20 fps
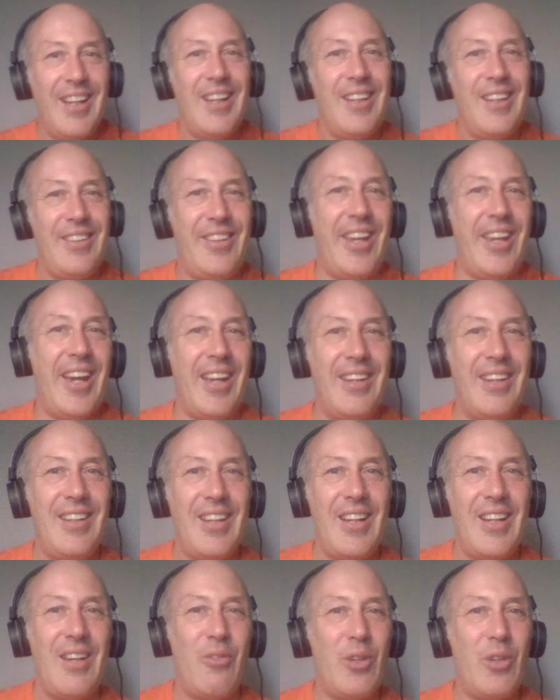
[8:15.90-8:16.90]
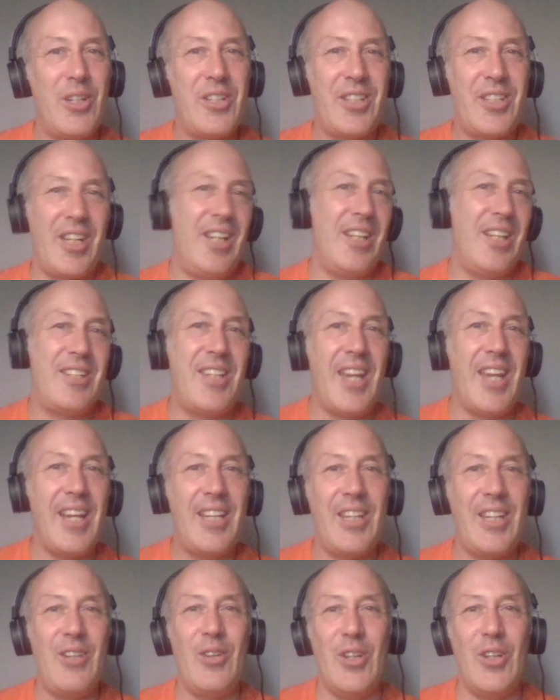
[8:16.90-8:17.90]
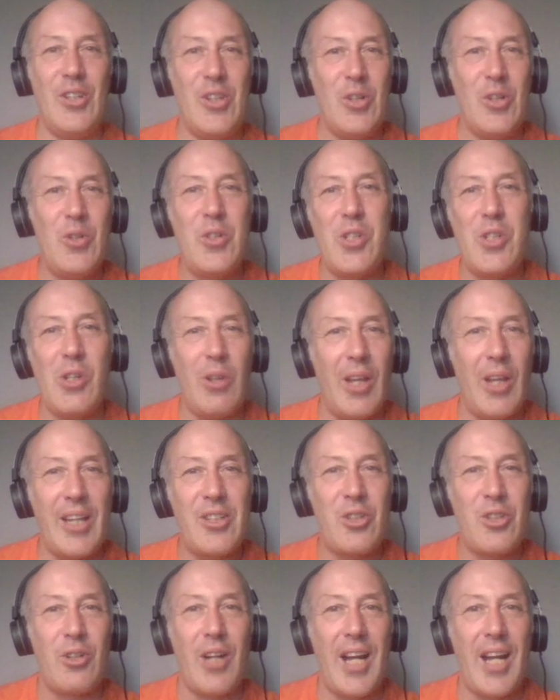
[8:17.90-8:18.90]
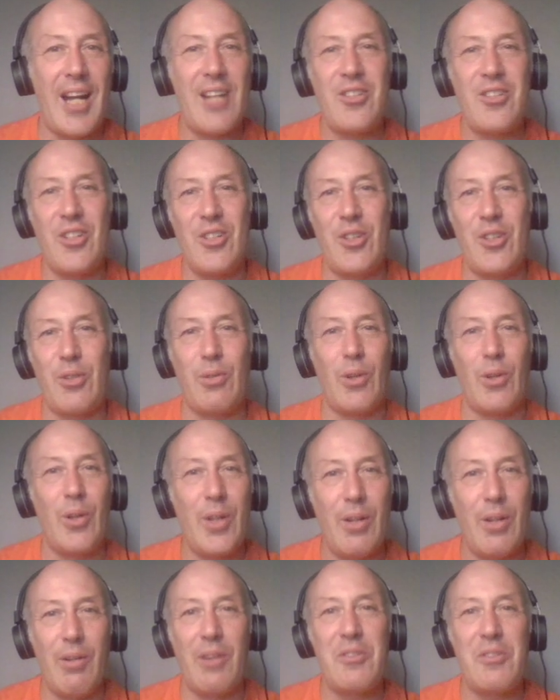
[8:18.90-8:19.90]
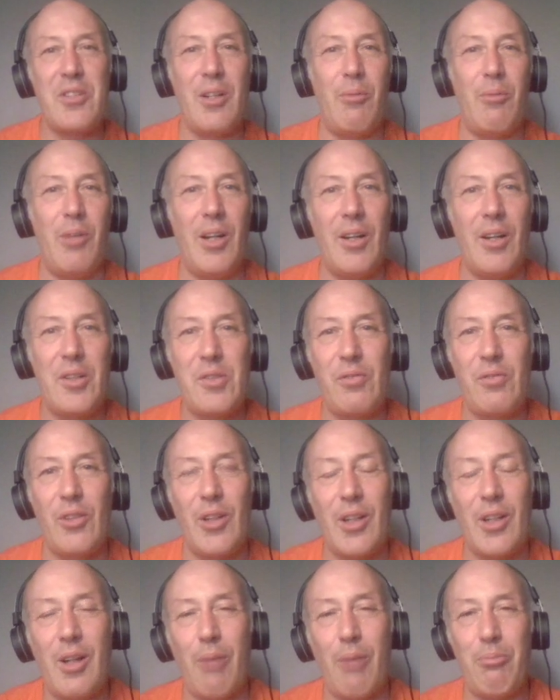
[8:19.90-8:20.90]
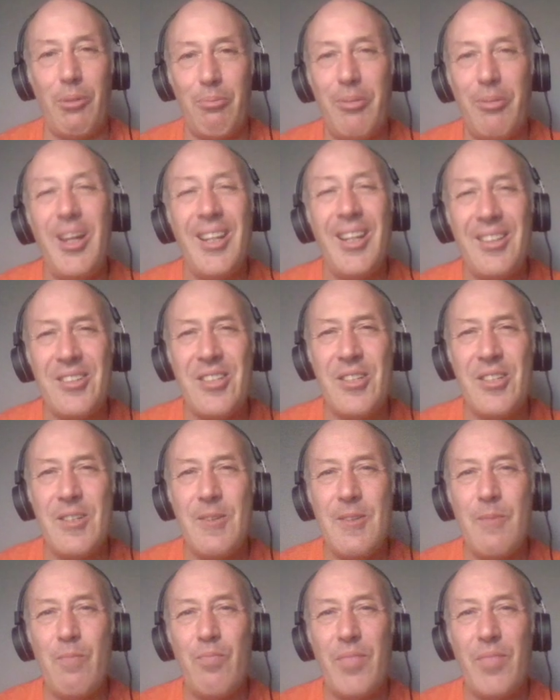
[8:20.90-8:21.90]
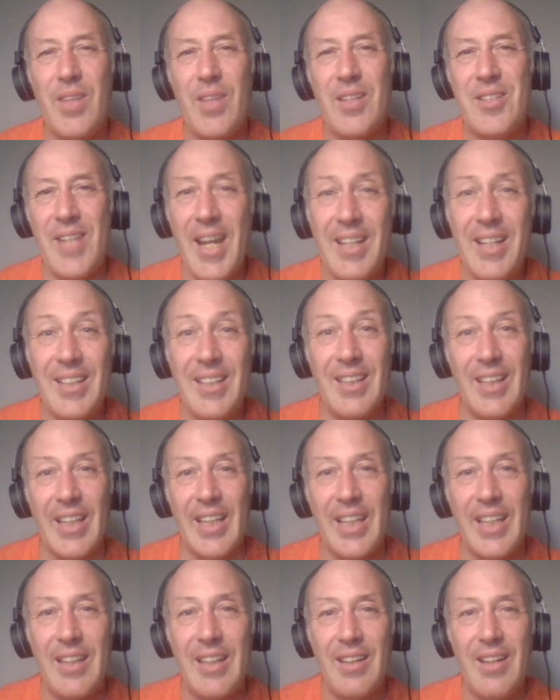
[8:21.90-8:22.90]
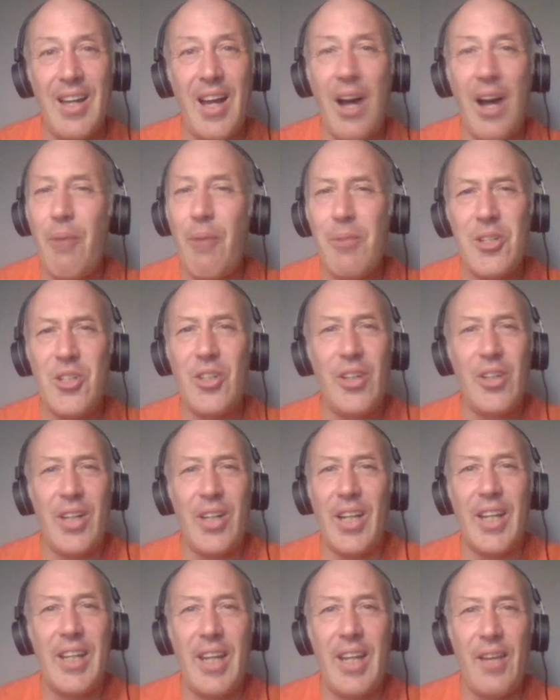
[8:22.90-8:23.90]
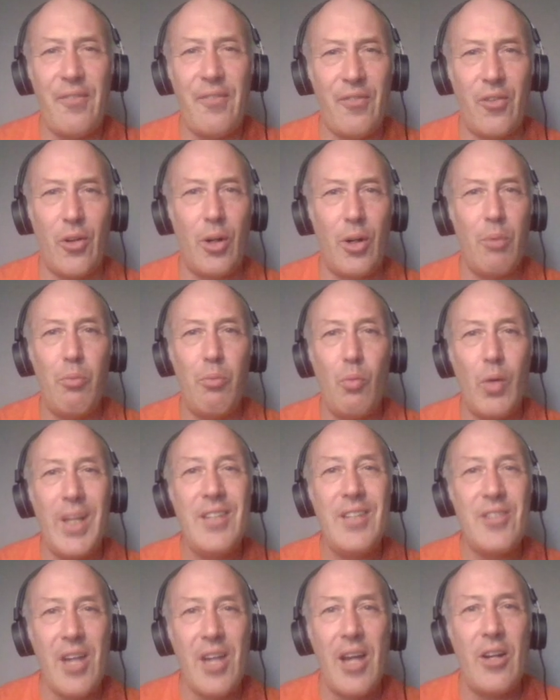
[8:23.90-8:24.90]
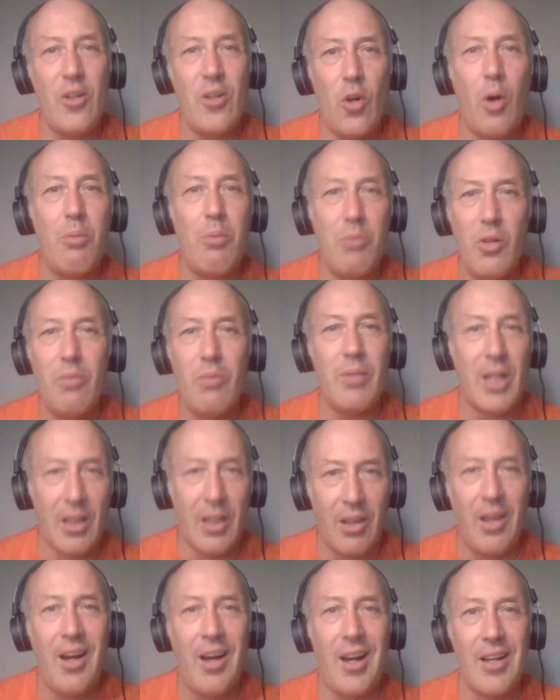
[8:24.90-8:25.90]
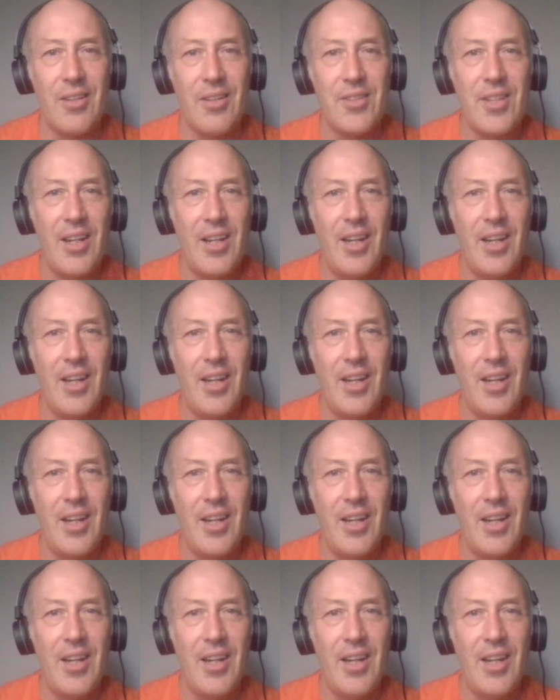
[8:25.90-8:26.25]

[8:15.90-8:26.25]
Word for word: That we're just going to take you and use you like trash and throw you out somewhere else for a couple picks. Secondly, how much are you going to get for him when he's got a no movement clause?